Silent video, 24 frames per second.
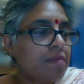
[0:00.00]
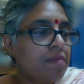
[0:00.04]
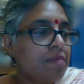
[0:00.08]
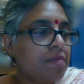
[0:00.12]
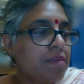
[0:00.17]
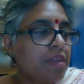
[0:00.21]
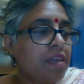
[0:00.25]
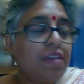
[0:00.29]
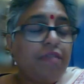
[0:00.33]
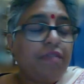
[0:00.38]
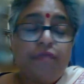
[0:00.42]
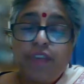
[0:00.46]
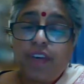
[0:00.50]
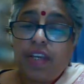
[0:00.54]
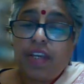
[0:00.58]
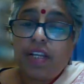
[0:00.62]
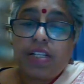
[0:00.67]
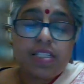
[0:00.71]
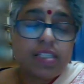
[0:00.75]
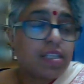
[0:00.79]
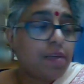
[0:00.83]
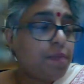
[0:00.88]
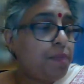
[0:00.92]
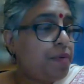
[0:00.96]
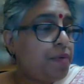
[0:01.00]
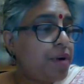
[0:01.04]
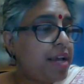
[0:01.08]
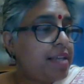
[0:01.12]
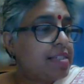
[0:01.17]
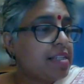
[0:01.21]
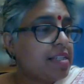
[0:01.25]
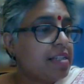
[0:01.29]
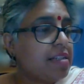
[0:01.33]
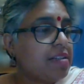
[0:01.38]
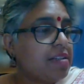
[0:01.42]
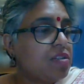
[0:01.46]
He feels the
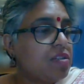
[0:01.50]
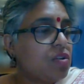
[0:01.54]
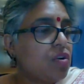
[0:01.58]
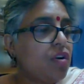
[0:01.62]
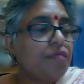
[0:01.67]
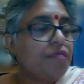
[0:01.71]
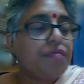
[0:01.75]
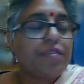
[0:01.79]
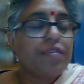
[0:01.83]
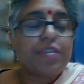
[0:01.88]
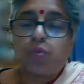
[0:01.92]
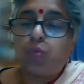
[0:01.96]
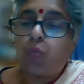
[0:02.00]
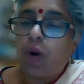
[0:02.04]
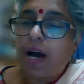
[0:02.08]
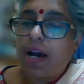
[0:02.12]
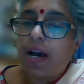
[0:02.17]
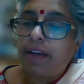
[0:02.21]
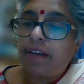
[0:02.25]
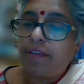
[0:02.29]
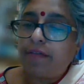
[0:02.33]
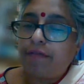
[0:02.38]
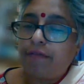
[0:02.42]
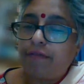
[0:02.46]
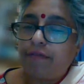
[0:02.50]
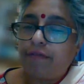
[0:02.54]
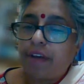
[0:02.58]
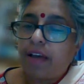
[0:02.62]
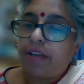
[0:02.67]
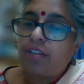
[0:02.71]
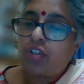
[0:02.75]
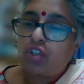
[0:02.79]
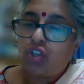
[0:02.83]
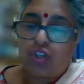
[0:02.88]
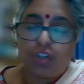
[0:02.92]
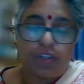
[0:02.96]
presence of his wife
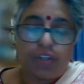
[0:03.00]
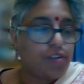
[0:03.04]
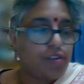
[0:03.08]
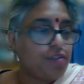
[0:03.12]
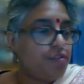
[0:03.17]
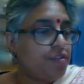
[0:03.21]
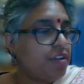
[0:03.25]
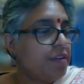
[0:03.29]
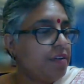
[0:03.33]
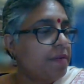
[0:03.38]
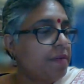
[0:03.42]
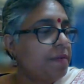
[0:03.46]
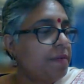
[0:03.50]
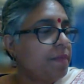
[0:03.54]
and children.